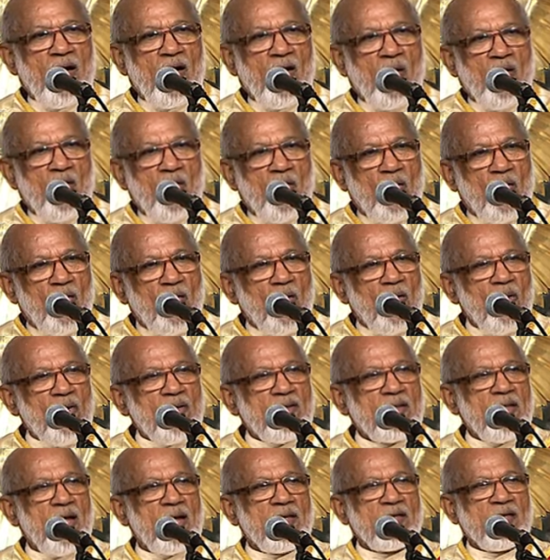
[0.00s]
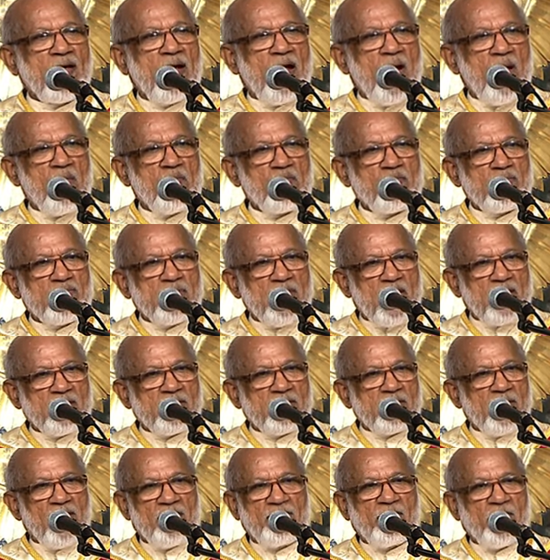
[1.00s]
All that comes as
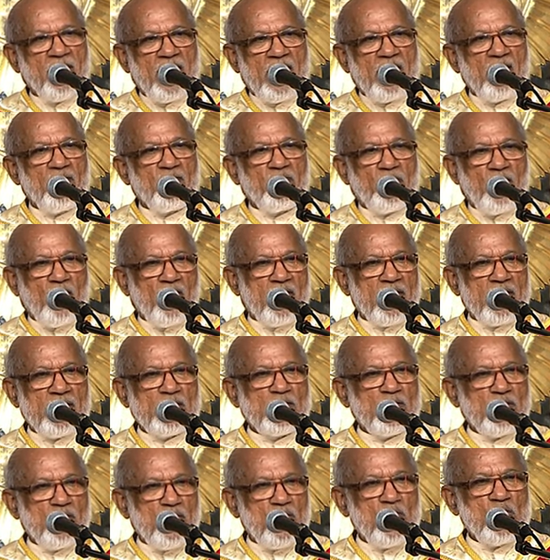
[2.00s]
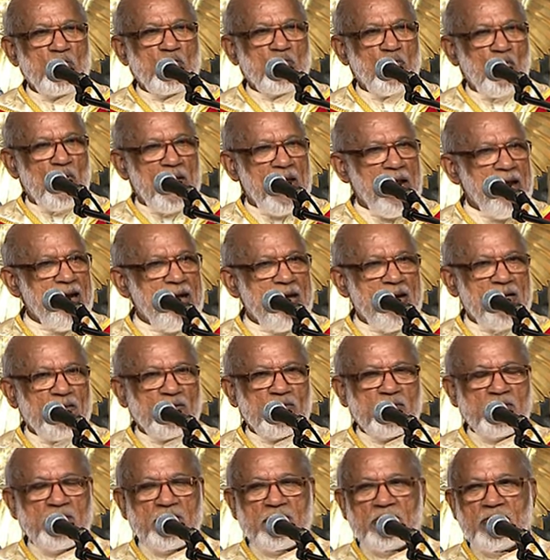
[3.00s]
suffering for us due to
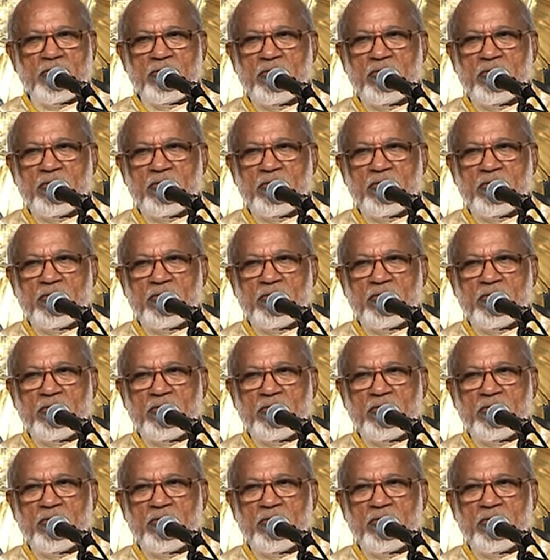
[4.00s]
illness,